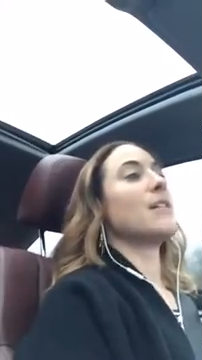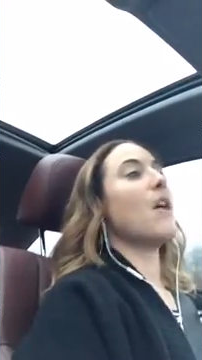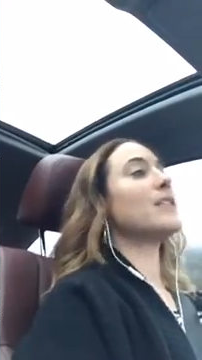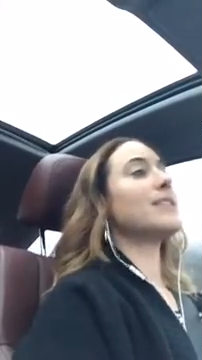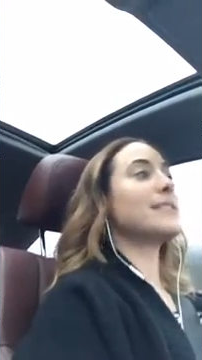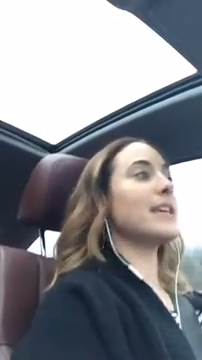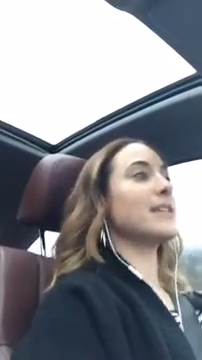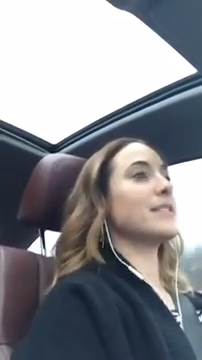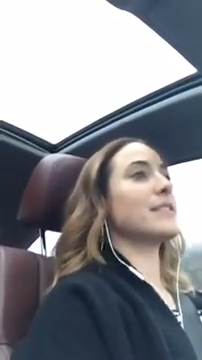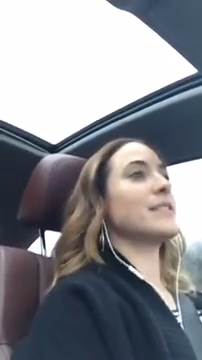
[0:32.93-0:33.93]
all these
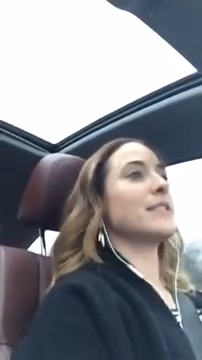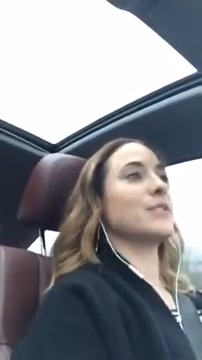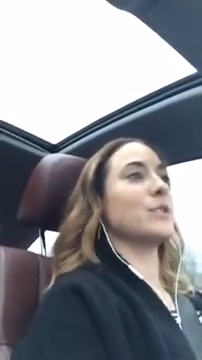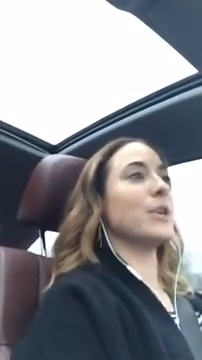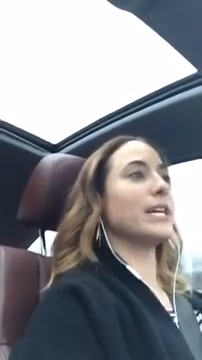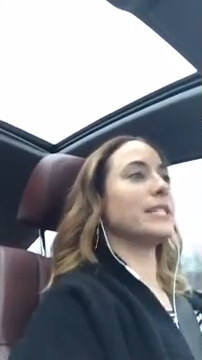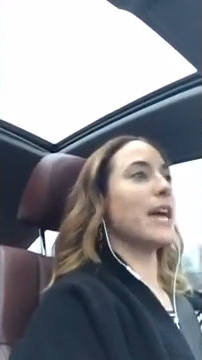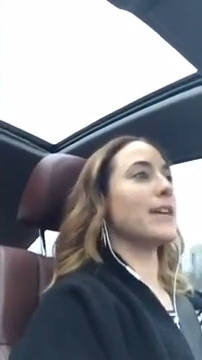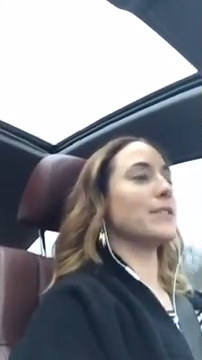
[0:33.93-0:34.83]
things during a day.